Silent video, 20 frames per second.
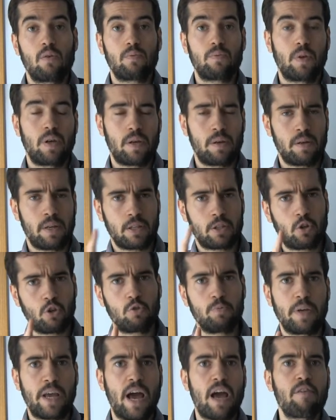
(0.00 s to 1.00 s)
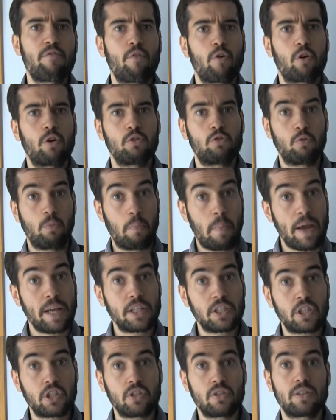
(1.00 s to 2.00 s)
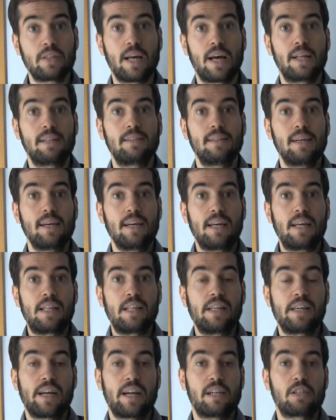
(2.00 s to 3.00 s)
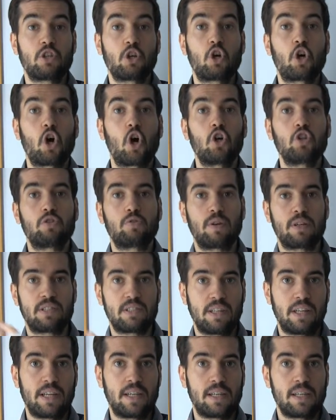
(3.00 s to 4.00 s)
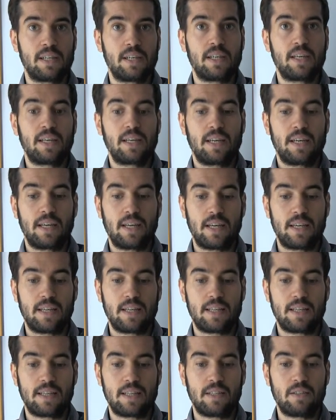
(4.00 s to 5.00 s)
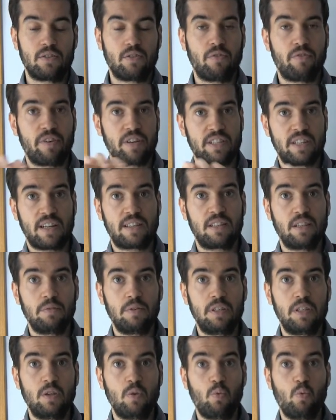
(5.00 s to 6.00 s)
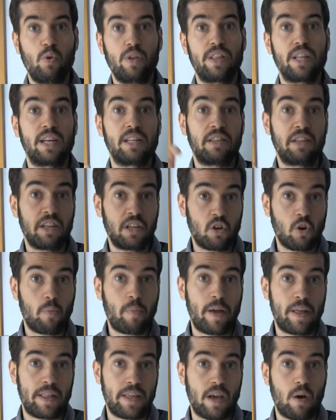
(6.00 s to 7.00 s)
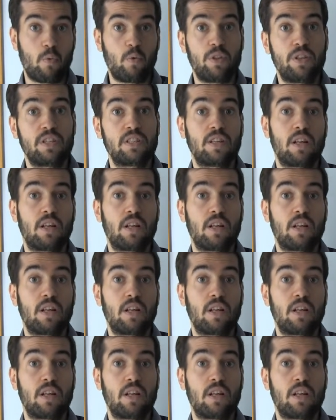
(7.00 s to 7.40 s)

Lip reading: Excuse me, I forgot to mention that they are also contrasting in the first activity with an encyclopedia, which is